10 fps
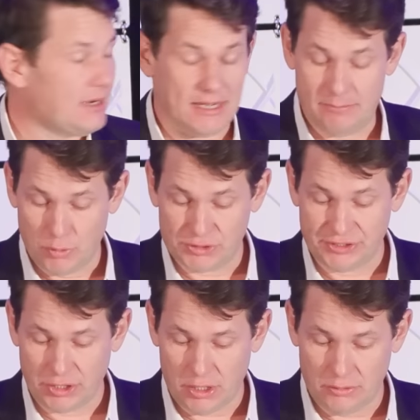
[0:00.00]
uh, Mawson
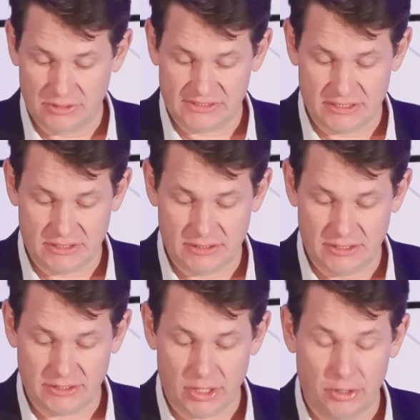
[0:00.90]
gold is a,
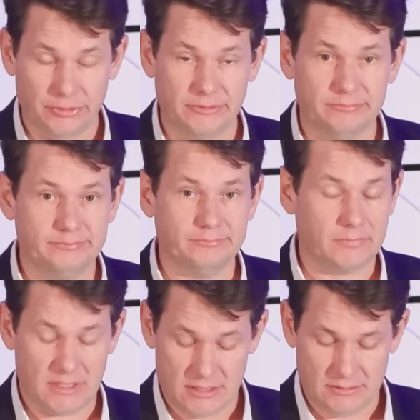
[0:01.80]
a gold and
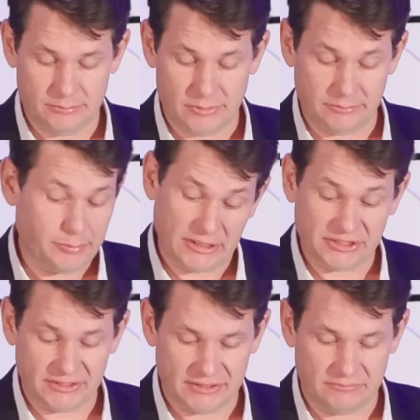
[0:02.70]
uh, a
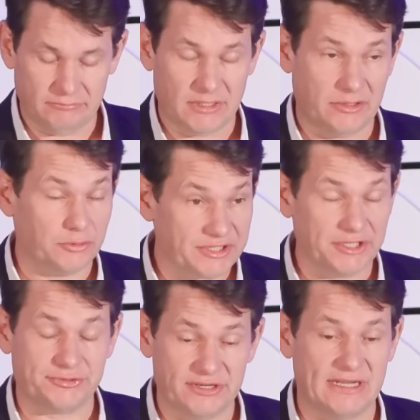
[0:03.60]
precious and, and also
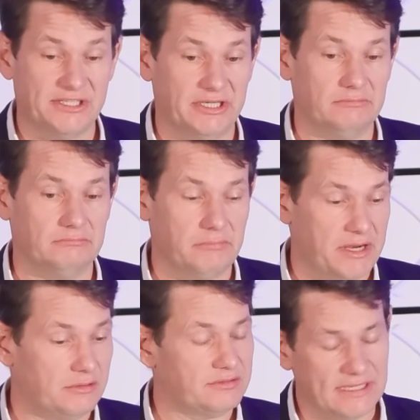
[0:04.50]
strategic
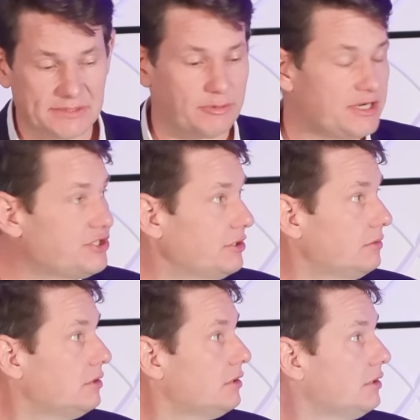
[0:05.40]
metals exploration
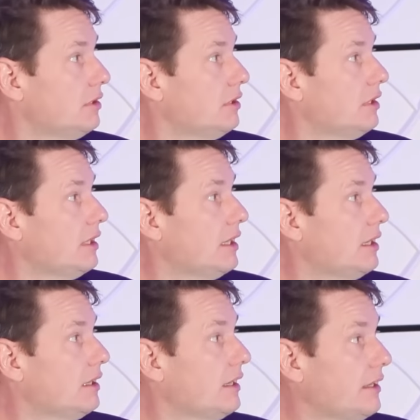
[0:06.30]

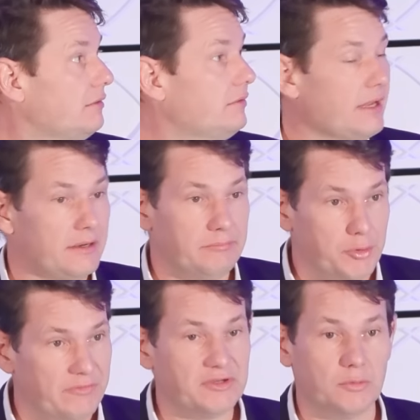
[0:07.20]
uh, and, and
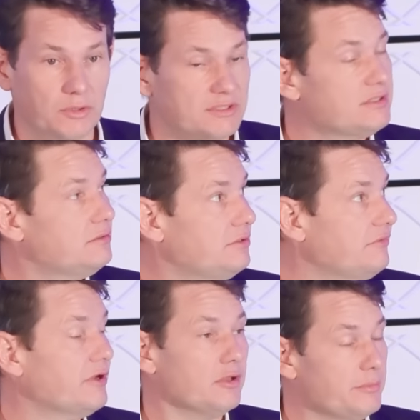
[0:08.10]
moving towards
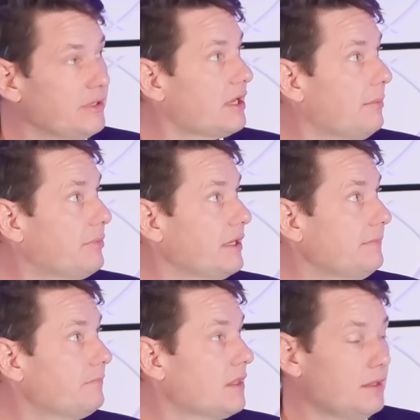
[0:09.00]
development company.
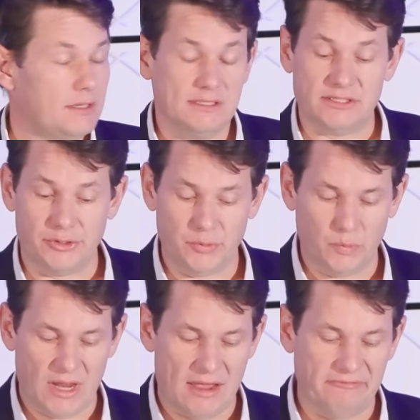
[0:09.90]
So
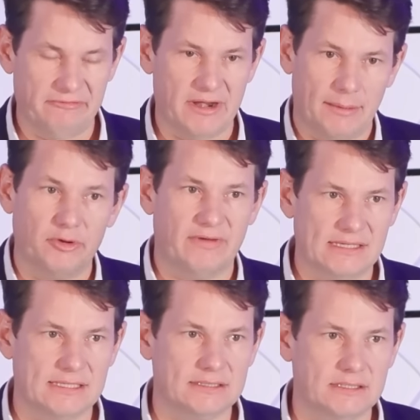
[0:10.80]
we have a number of
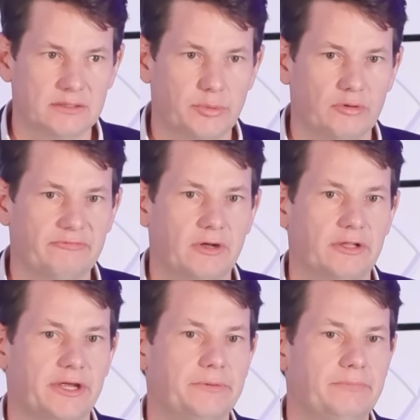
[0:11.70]
assets in the portfolio.